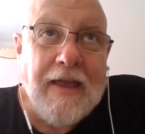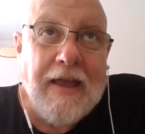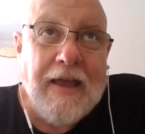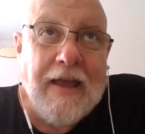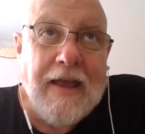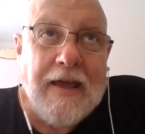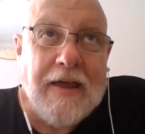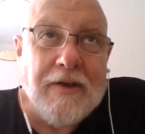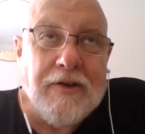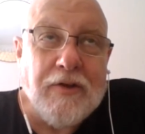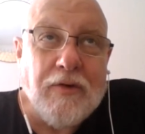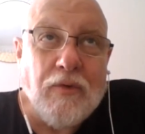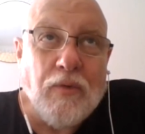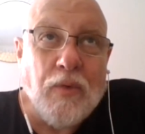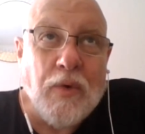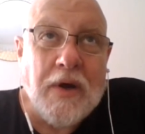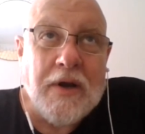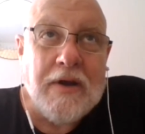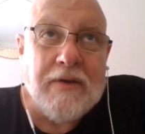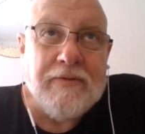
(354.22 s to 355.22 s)
And
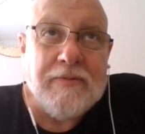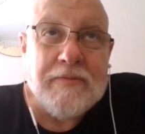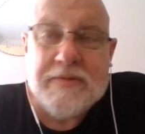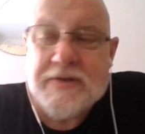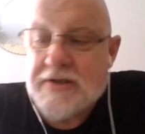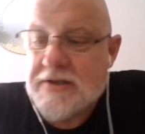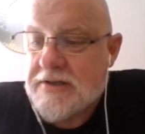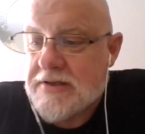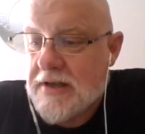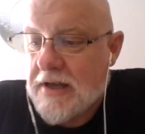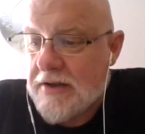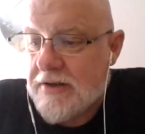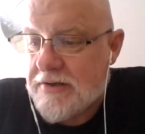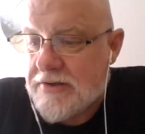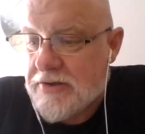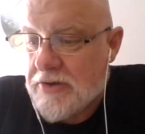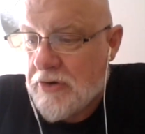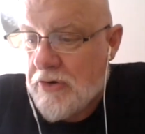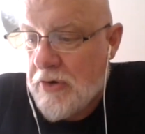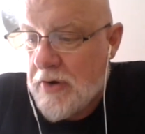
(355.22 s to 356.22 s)
one of them just sounded
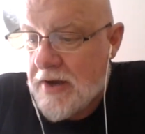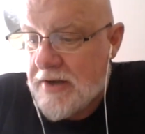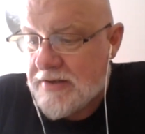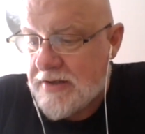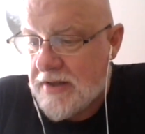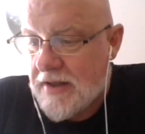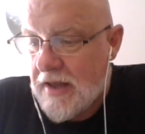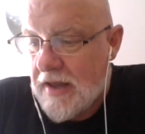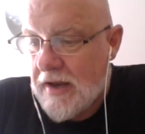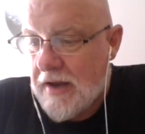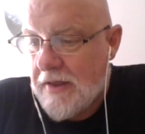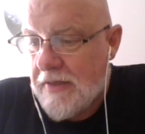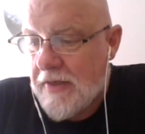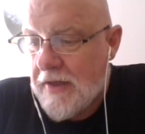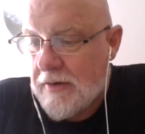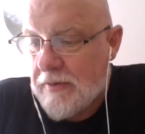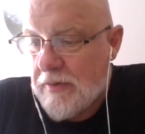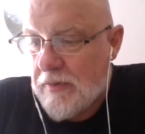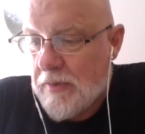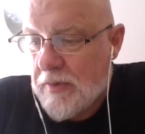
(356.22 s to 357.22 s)
so crazy that I
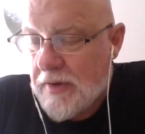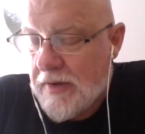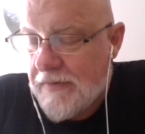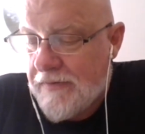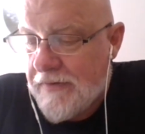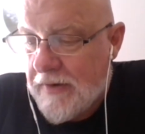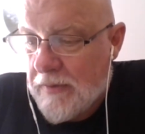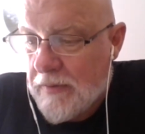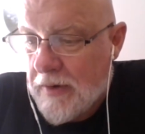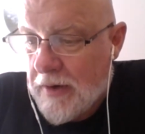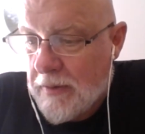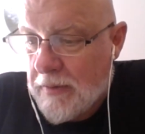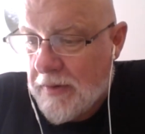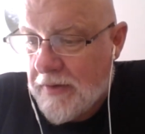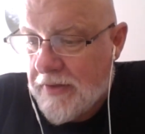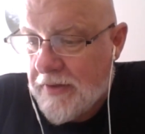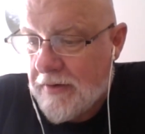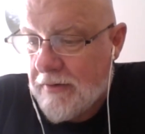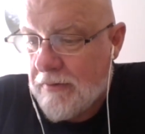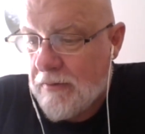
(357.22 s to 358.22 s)
thought it would really fit well
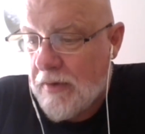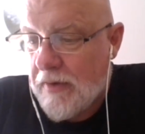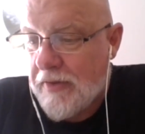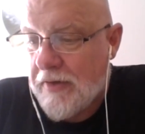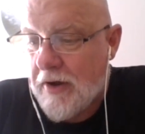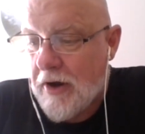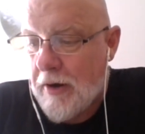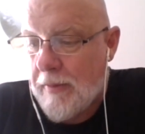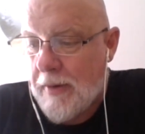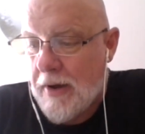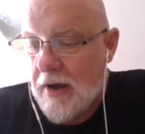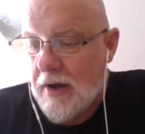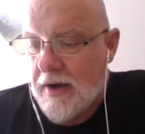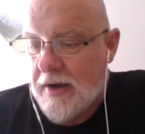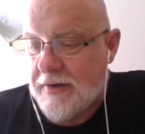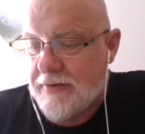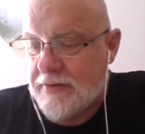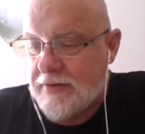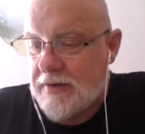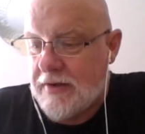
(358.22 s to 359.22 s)
with Garb
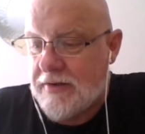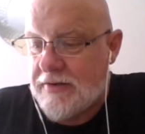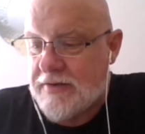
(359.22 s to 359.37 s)
August.